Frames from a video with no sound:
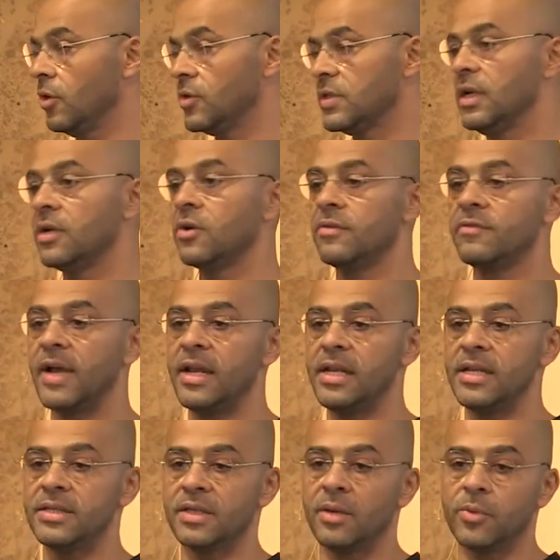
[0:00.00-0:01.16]
Silicon
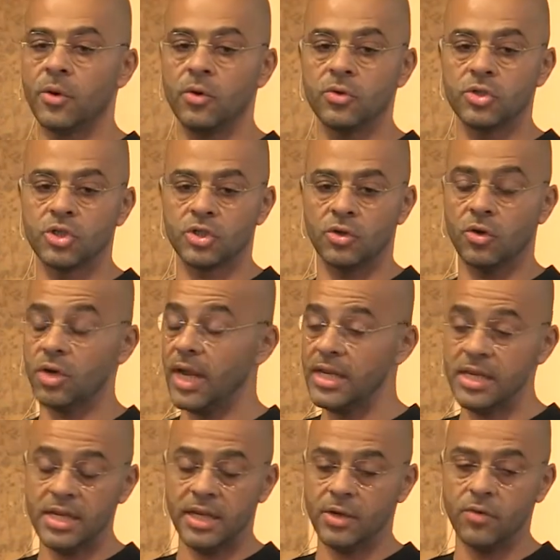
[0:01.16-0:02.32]
Valley's approach or
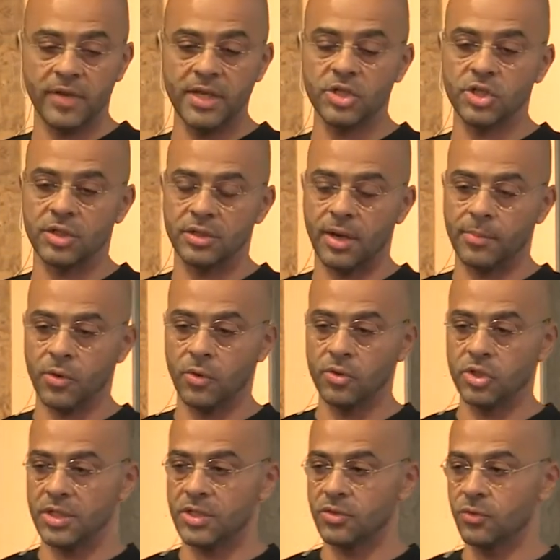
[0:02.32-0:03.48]
any innovation
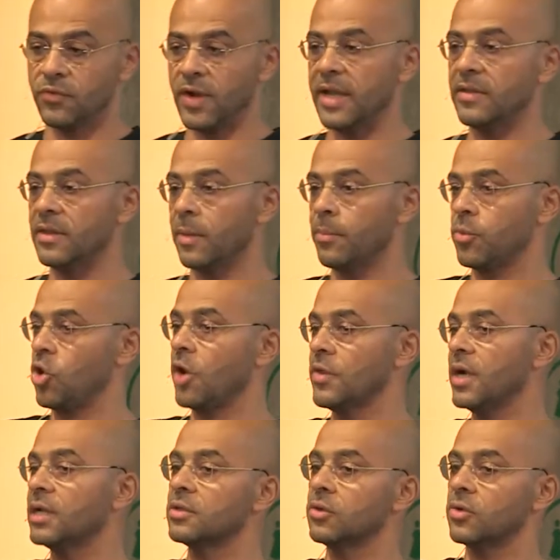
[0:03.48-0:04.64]
approach is to find a
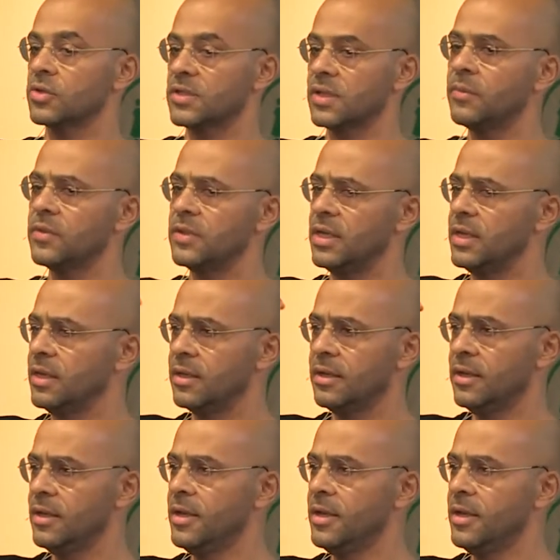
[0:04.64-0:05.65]
product or something,